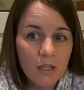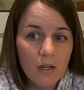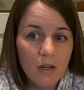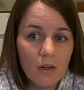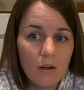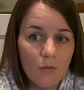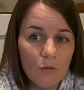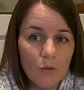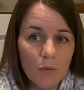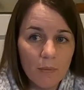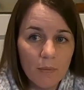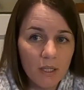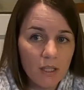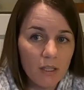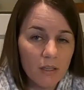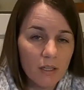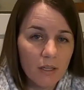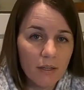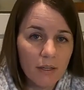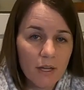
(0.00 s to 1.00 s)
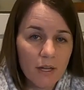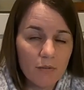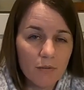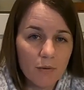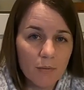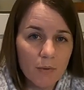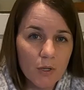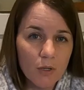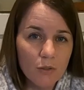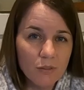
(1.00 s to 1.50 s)
All the money that I get
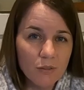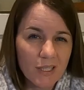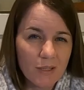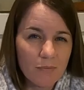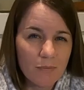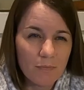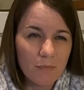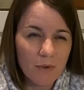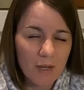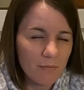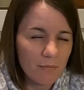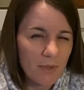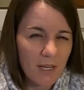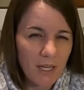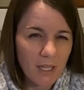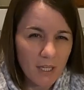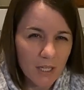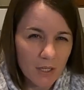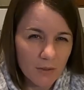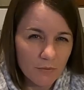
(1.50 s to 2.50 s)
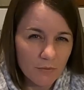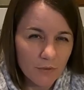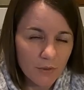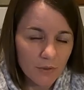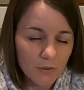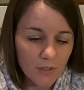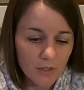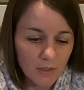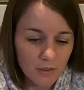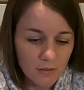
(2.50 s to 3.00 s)
from those, I'm paying him for
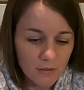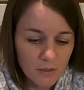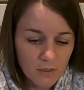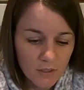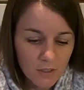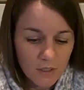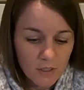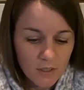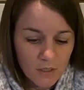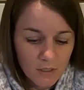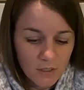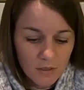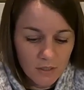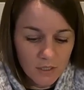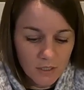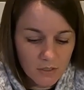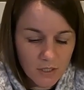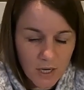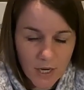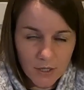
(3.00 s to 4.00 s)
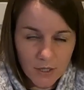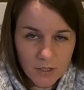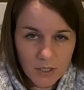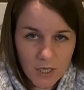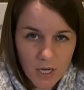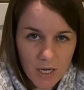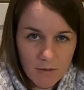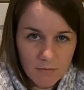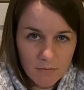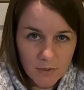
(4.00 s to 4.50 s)
the entire
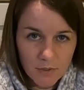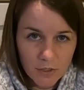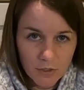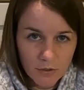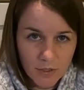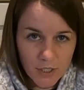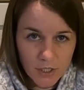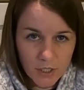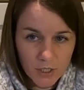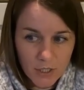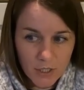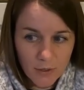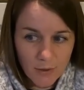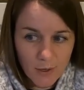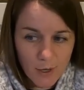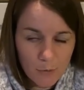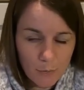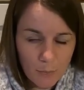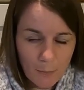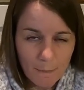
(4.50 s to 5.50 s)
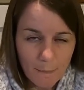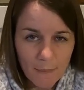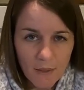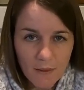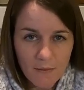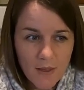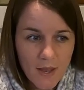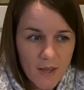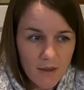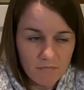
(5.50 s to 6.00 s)
time, the duration they're up,
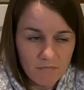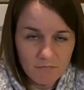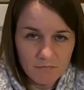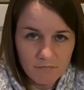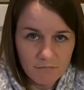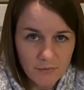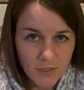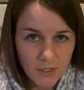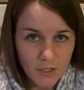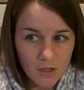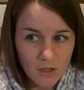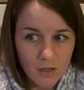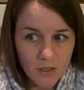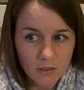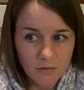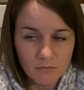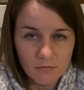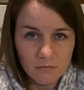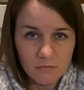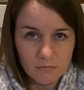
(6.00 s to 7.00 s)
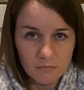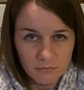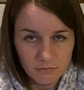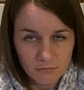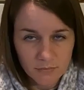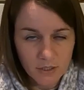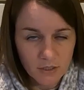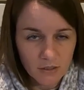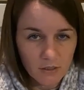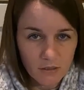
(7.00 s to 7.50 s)
and then they're gone.
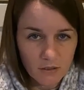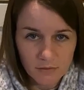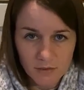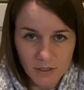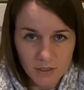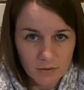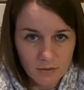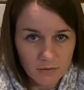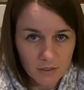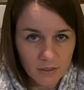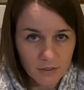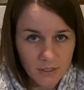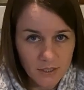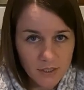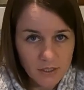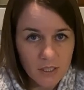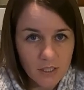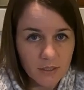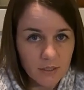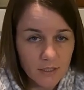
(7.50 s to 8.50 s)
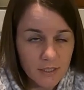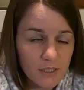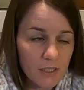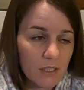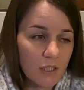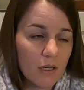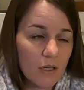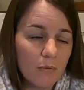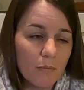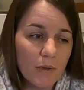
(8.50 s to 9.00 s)
They're at least
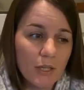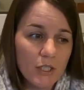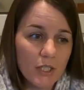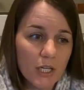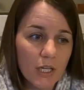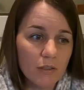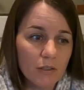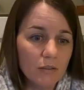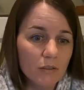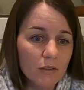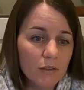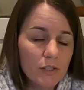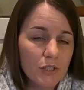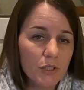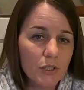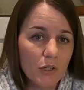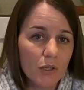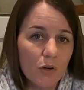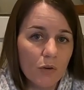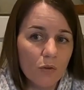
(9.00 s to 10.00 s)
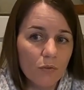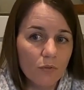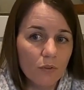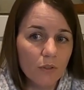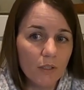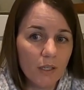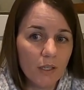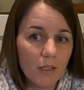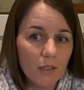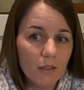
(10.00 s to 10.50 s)
unlisted on my channel to
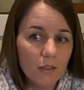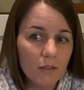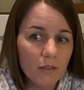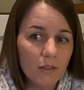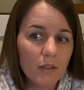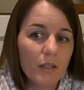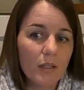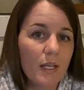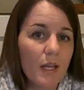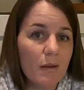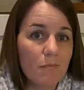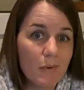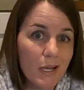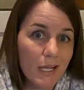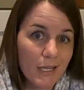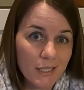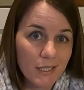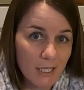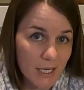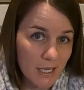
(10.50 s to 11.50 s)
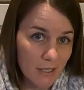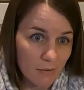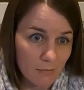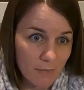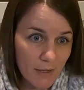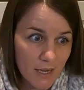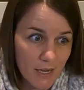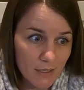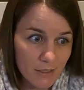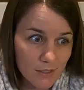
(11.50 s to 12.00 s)
hopefully get my channel
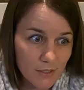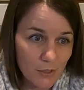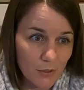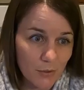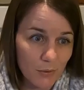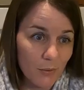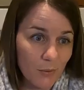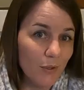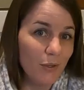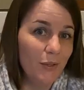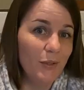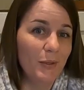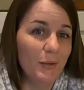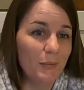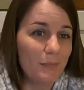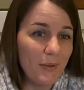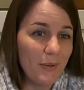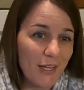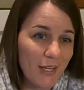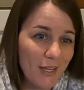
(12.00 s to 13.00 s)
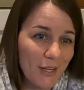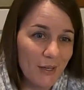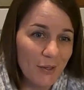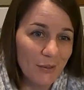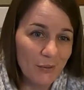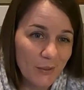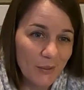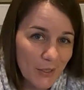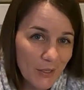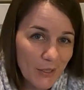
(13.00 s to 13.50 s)
back to
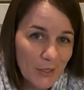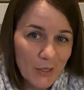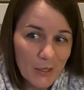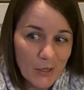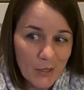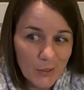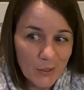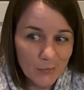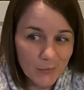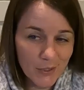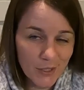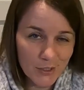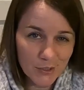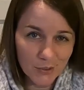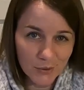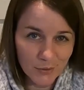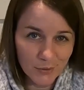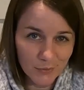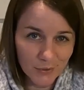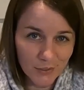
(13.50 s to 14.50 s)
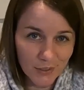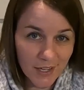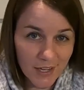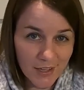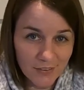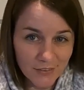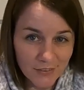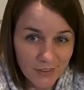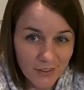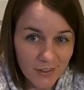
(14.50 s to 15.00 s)
being a Rachel in real
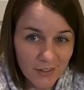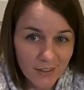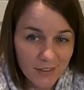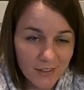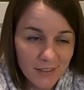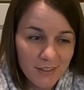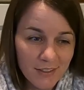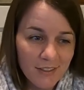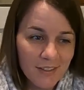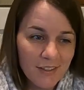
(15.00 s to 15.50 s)
life, and not